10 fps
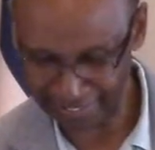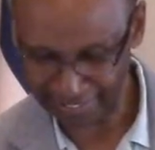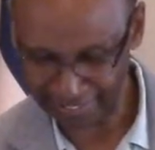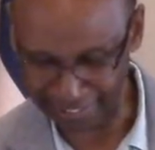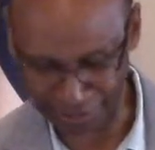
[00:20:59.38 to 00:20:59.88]

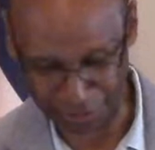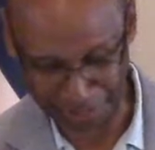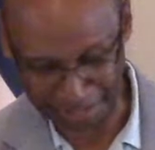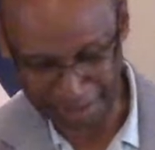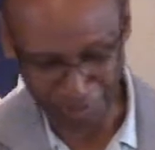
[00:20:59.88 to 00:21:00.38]
is the
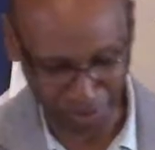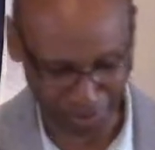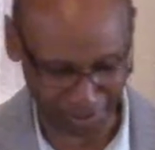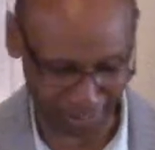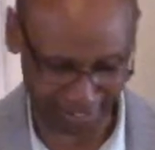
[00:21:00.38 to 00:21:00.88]
same
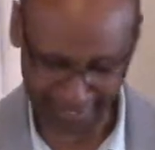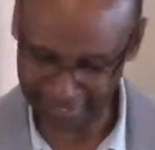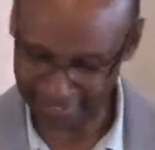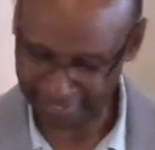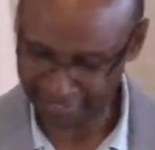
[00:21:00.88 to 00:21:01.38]
word
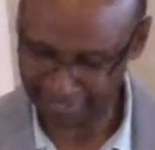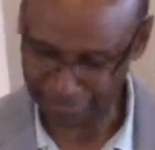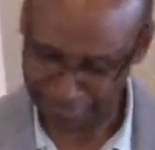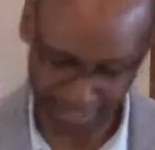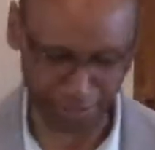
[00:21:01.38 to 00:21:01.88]

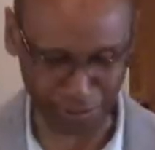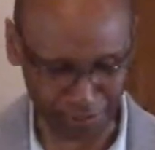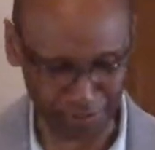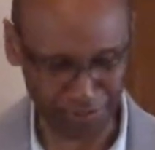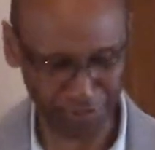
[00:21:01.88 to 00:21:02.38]
Peter
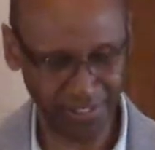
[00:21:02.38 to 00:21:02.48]
used